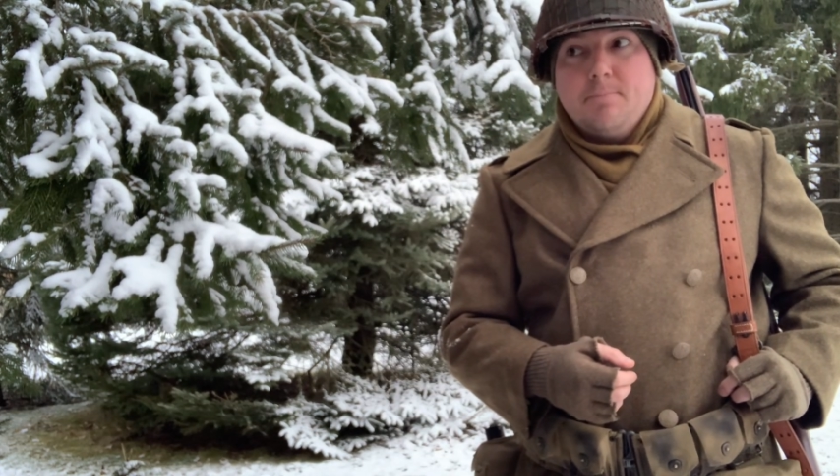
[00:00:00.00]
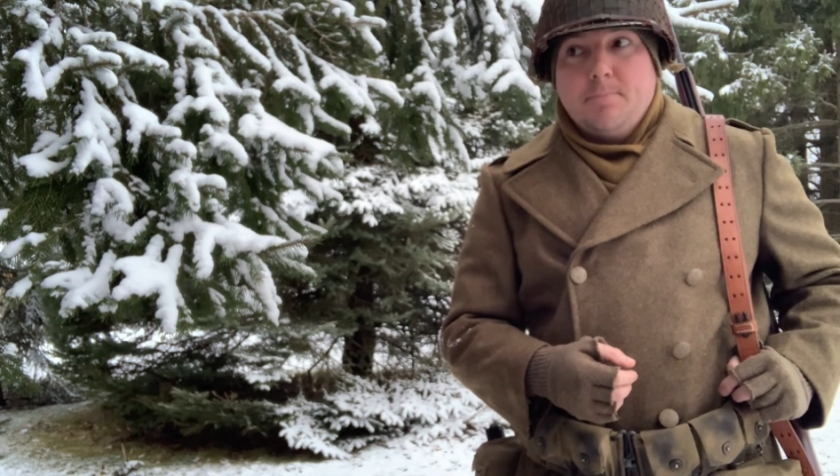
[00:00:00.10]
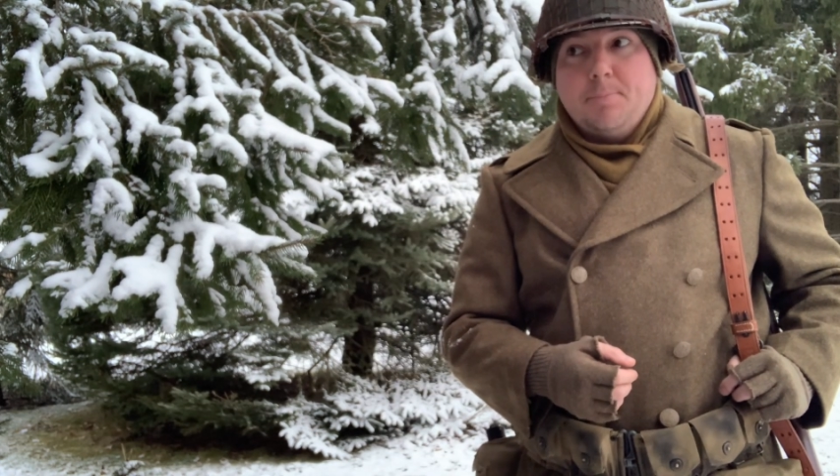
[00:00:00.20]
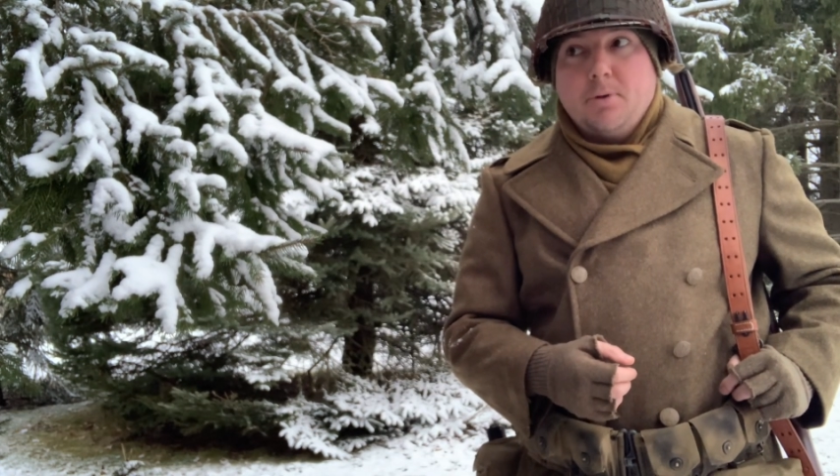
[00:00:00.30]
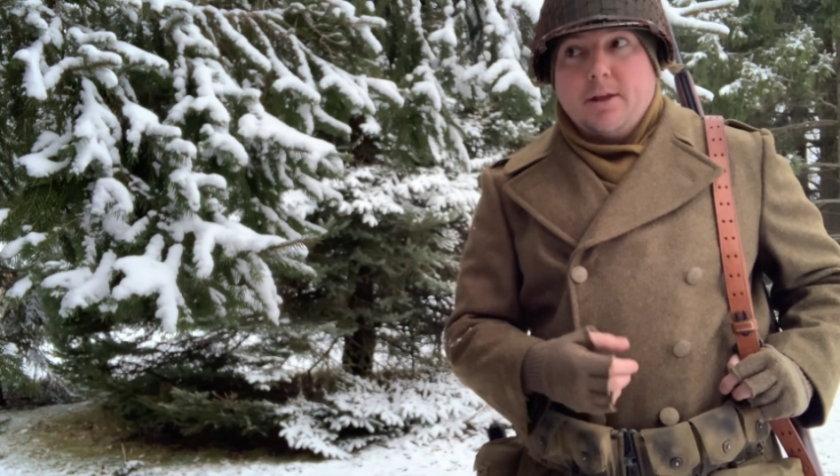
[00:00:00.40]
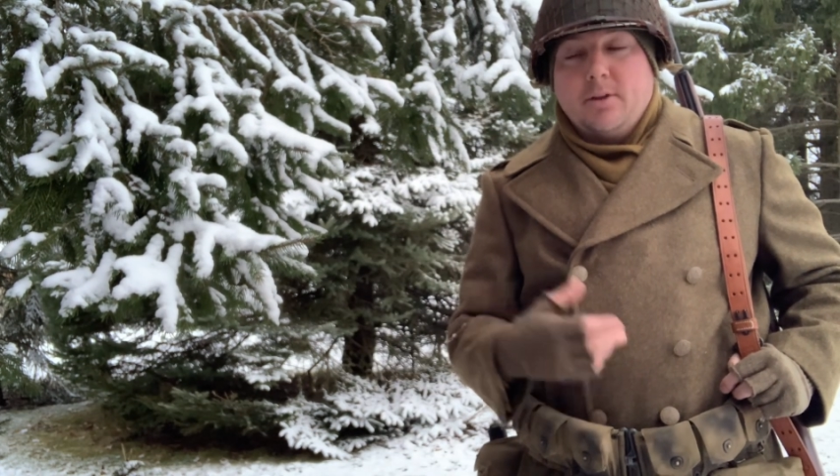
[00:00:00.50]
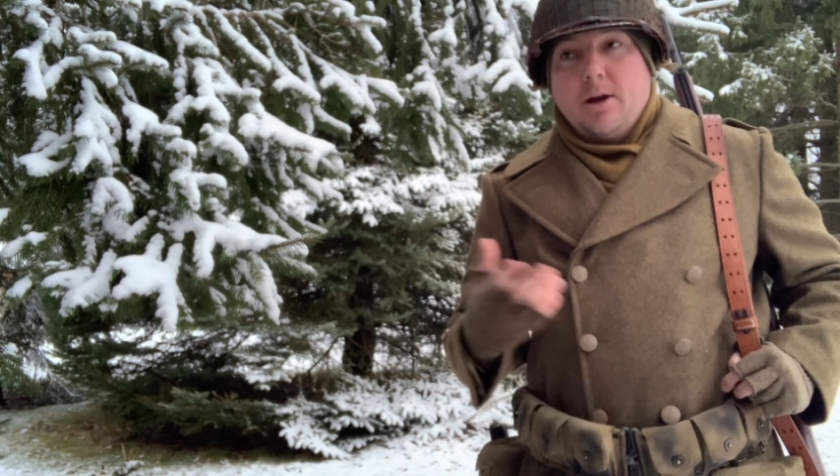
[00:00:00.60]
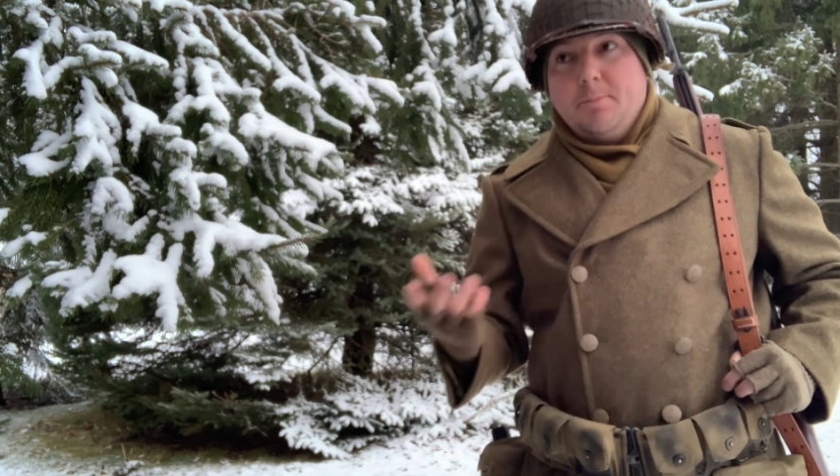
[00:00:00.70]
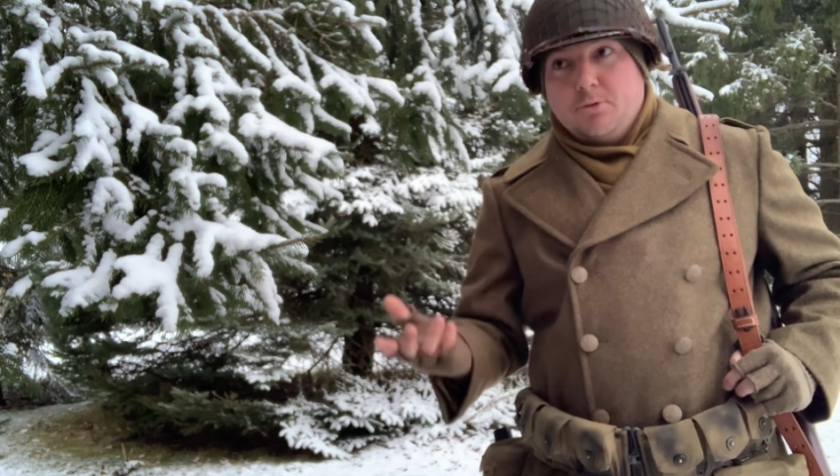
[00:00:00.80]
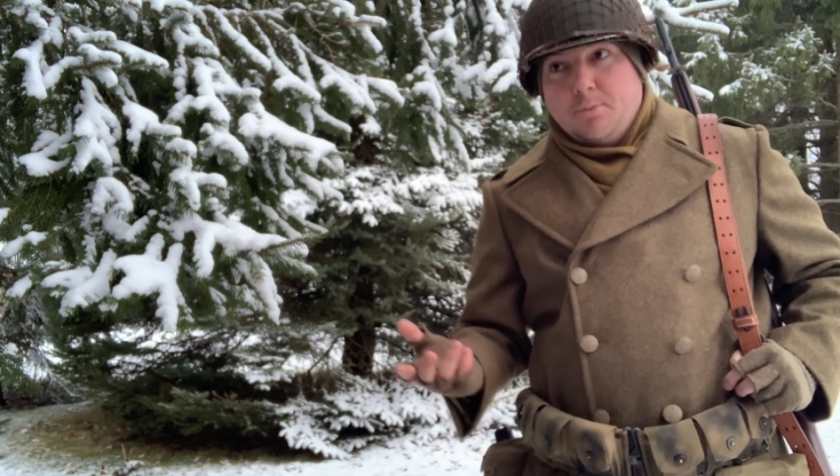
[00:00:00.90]
people got their
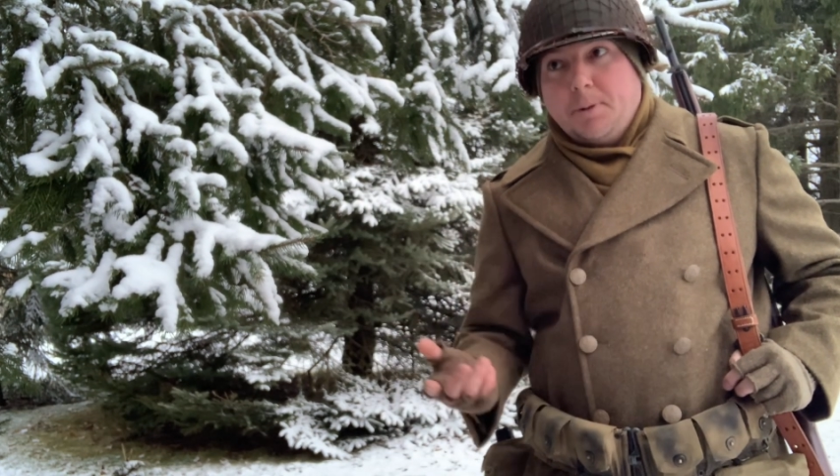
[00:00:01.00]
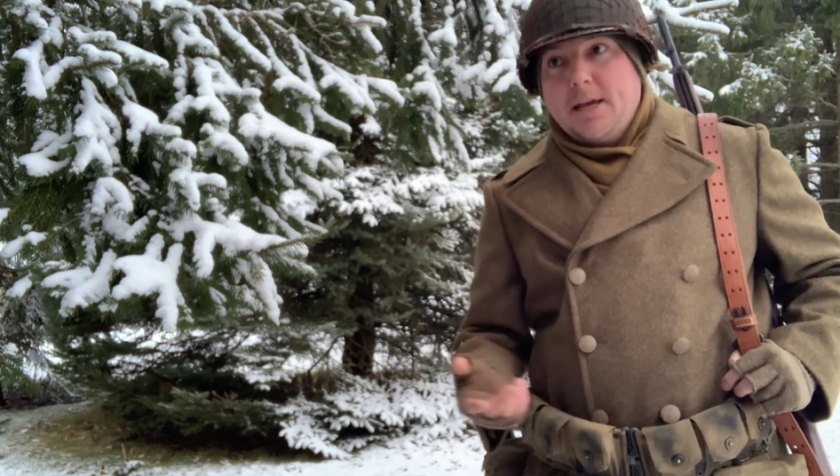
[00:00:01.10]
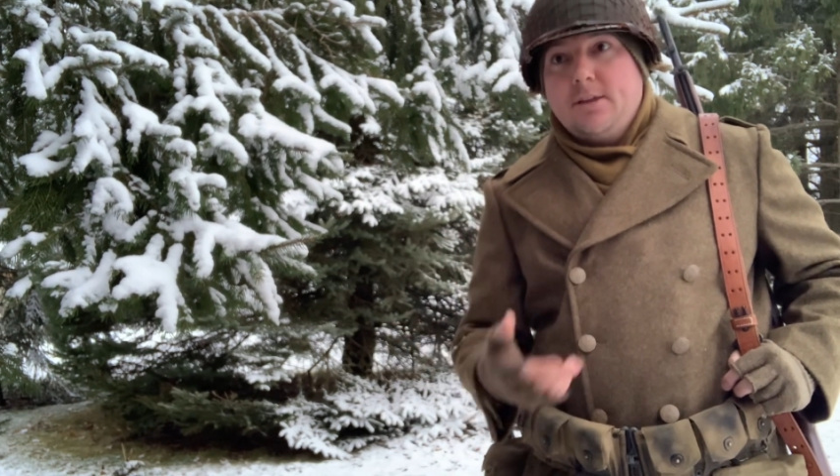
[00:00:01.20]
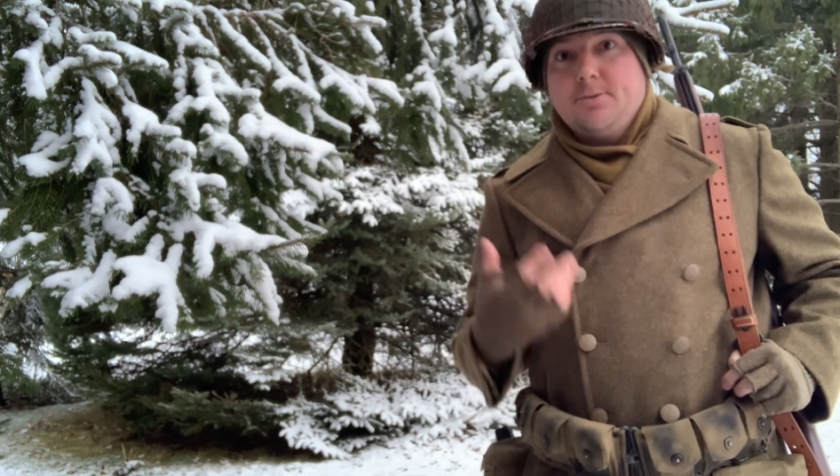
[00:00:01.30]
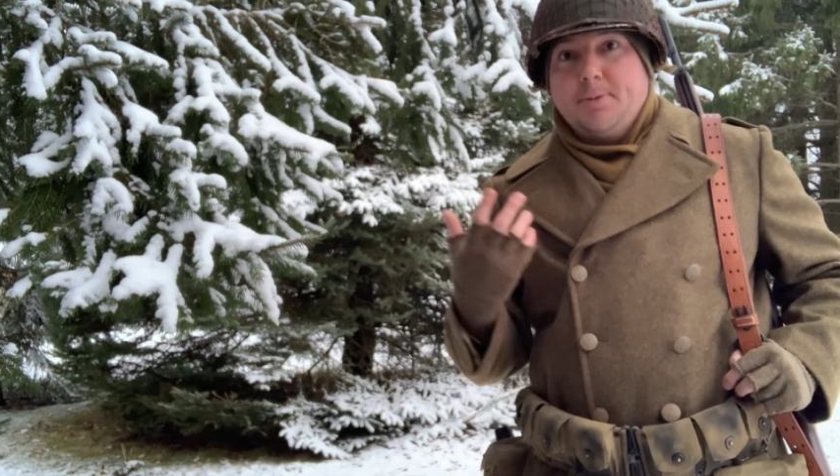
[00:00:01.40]
helmets replaced,